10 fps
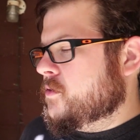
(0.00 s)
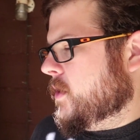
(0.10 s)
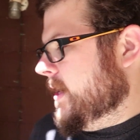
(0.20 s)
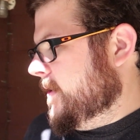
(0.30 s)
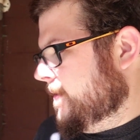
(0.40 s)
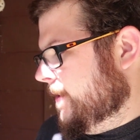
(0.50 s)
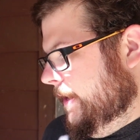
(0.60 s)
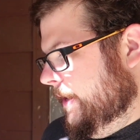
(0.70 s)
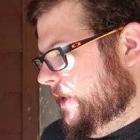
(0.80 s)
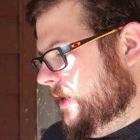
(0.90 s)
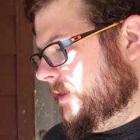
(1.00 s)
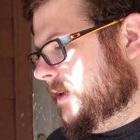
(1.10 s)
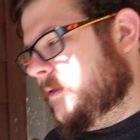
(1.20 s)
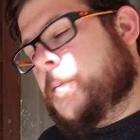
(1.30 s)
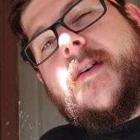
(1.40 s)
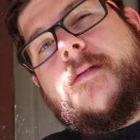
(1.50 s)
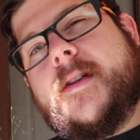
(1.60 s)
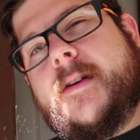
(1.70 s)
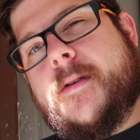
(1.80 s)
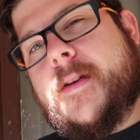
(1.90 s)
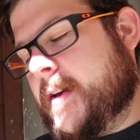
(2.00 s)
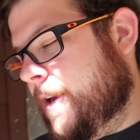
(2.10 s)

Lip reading: dries, that is specifically for this